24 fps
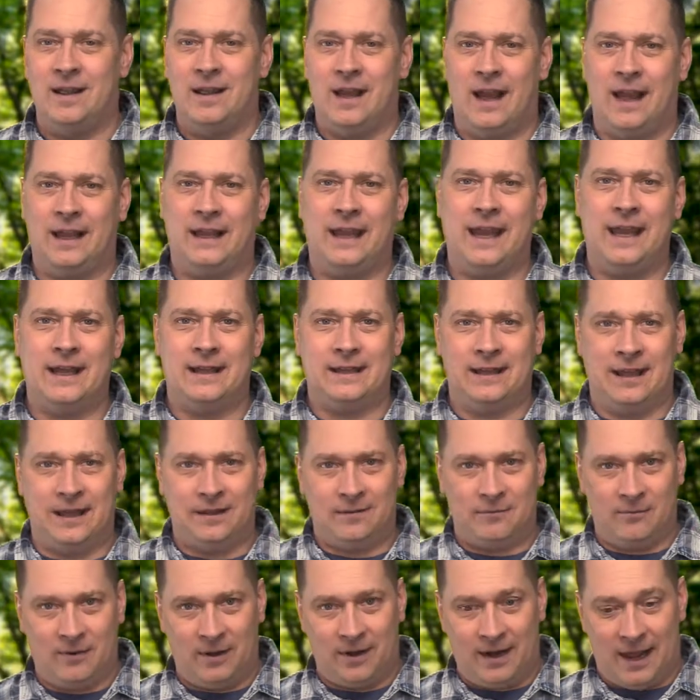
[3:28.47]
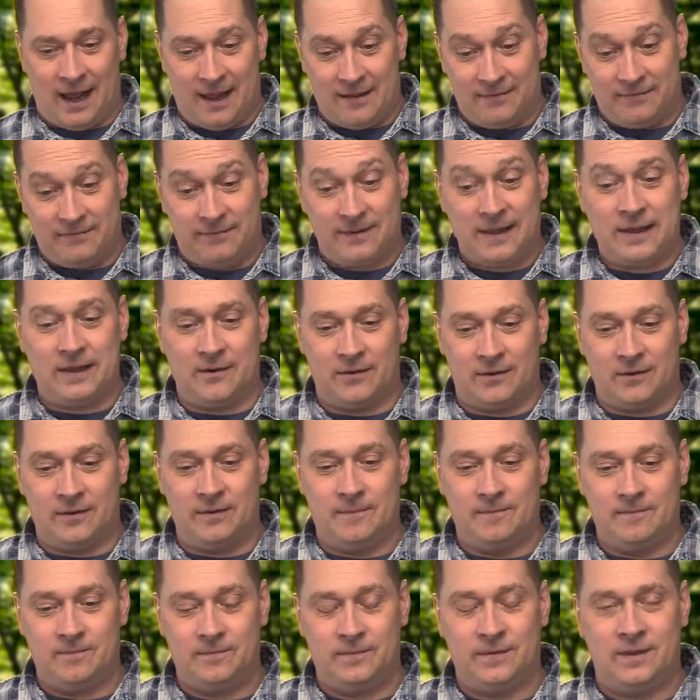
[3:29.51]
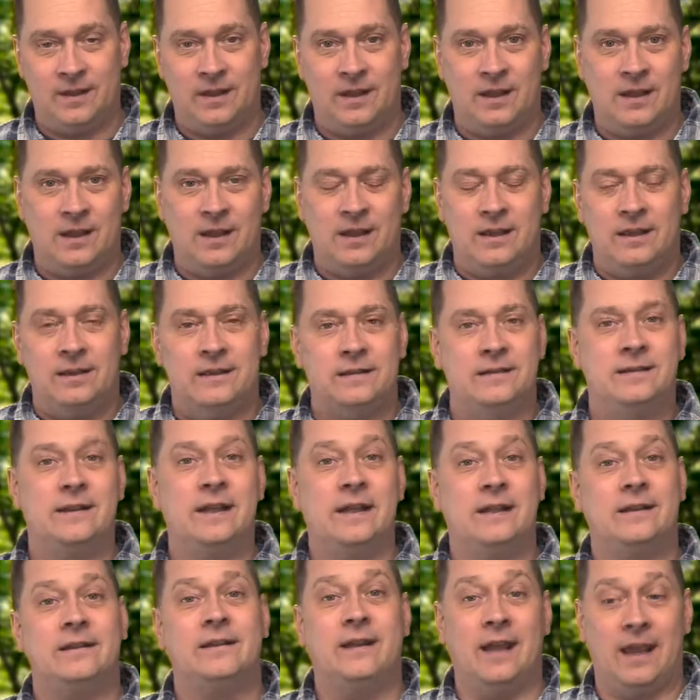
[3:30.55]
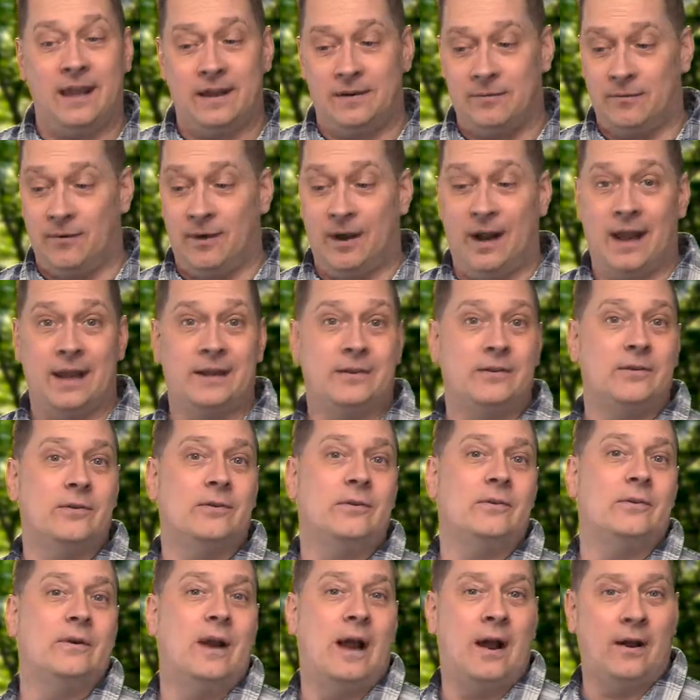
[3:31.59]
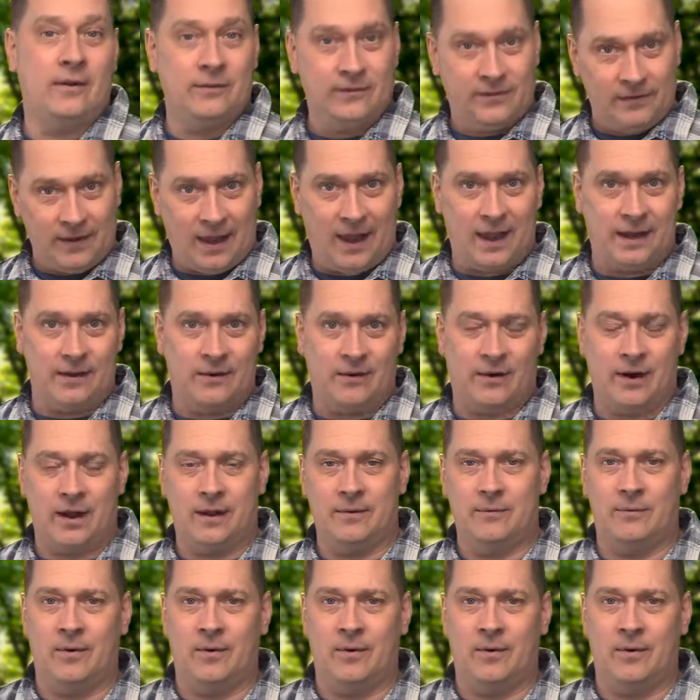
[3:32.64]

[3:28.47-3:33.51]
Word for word: I can't let what I feel dictate what I do outside, all right?